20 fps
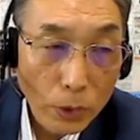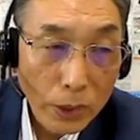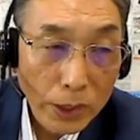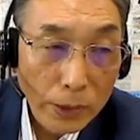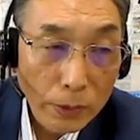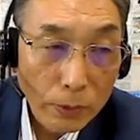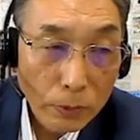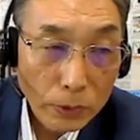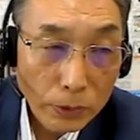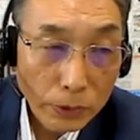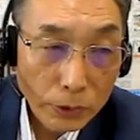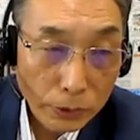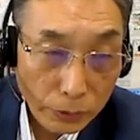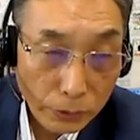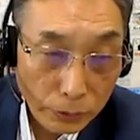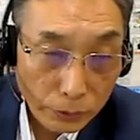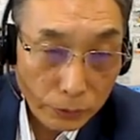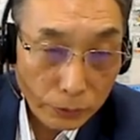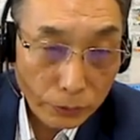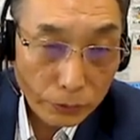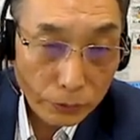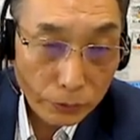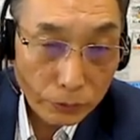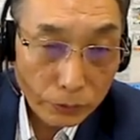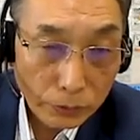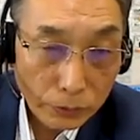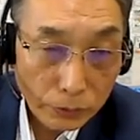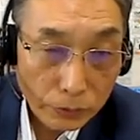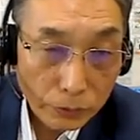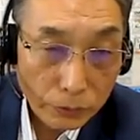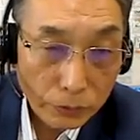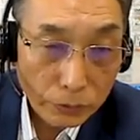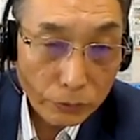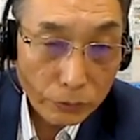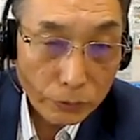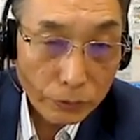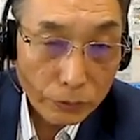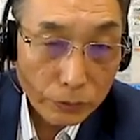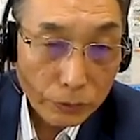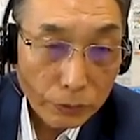and there was some confusion with
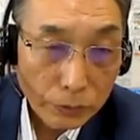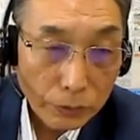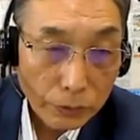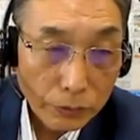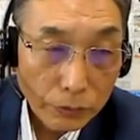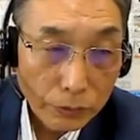Fukui based